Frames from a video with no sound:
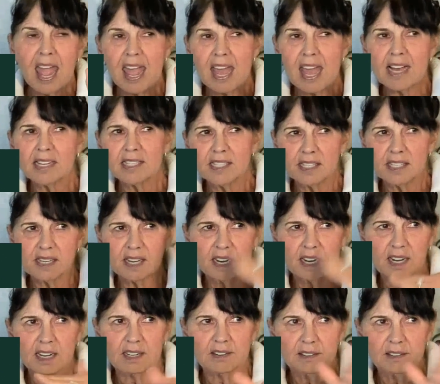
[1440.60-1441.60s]
and
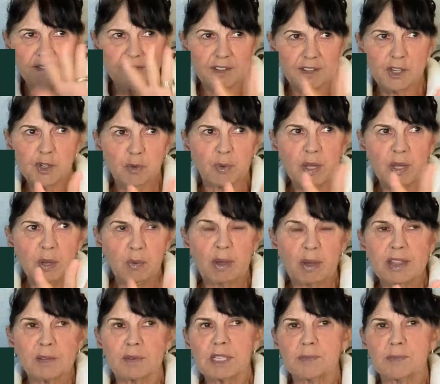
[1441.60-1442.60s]
visually
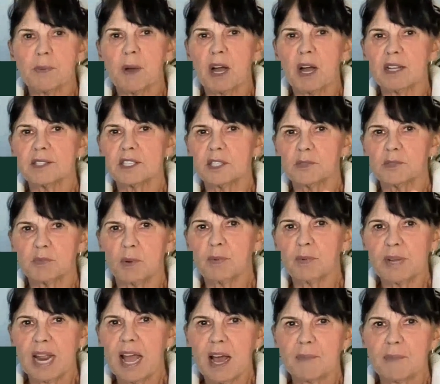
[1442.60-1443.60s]
what the response is, what
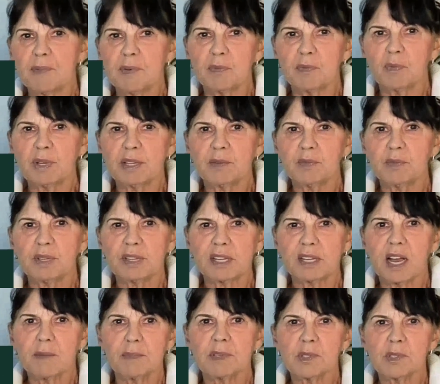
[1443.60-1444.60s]
would happen with
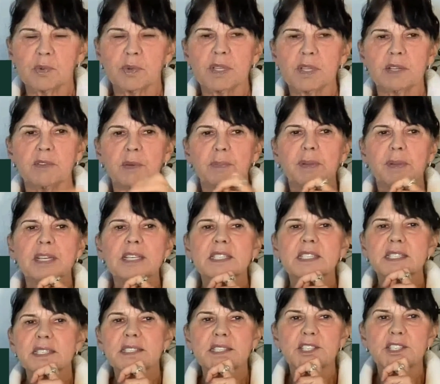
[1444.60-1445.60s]
couples when they were
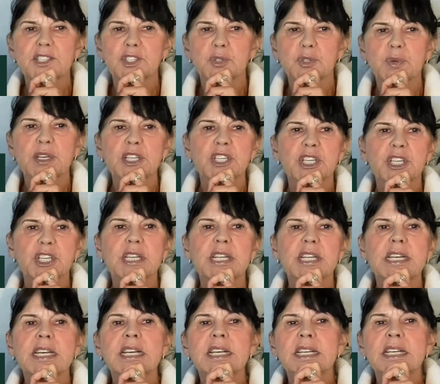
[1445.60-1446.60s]
placed in a situation.
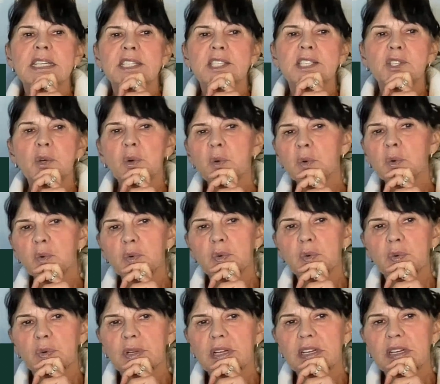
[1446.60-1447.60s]

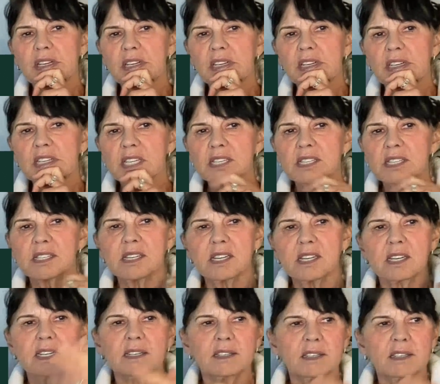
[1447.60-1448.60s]
So just
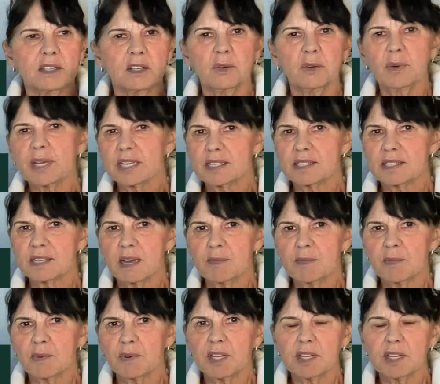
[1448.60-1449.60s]
a quick
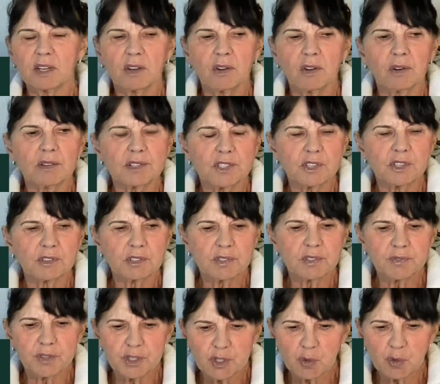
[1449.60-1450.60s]
summary, the Coles
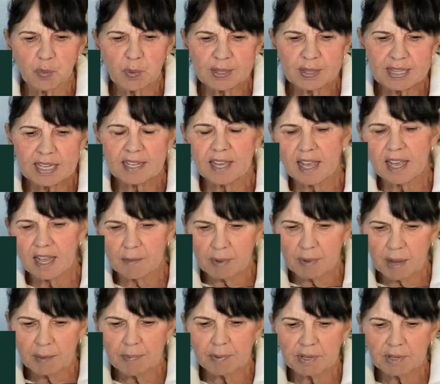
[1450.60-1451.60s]
Notes version, what they
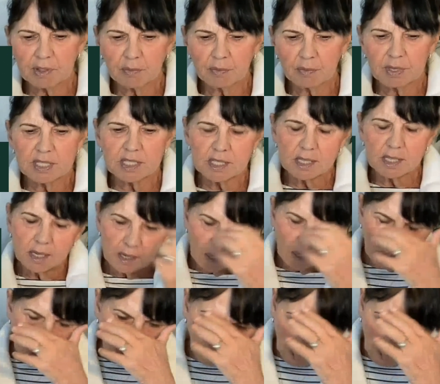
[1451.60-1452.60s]
came up with was
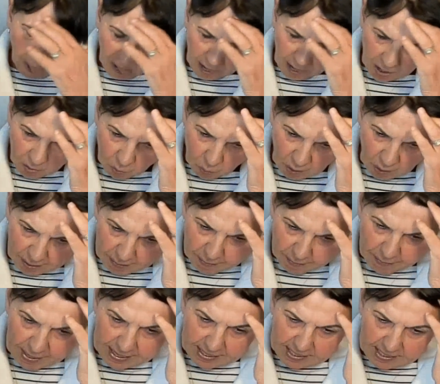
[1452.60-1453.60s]
what
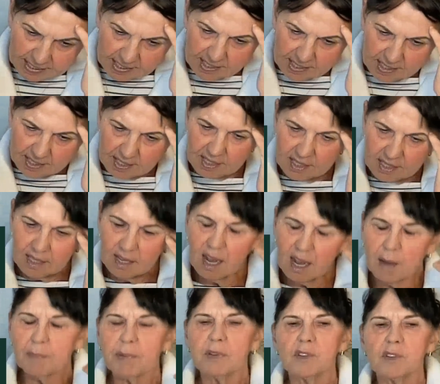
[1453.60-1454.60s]
makes
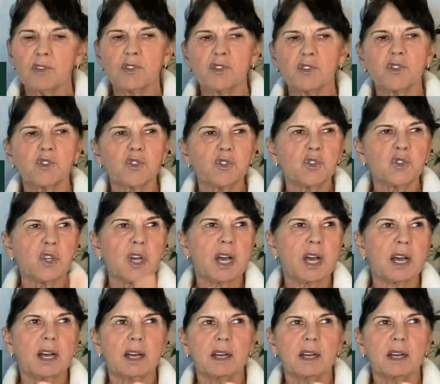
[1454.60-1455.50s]
couples,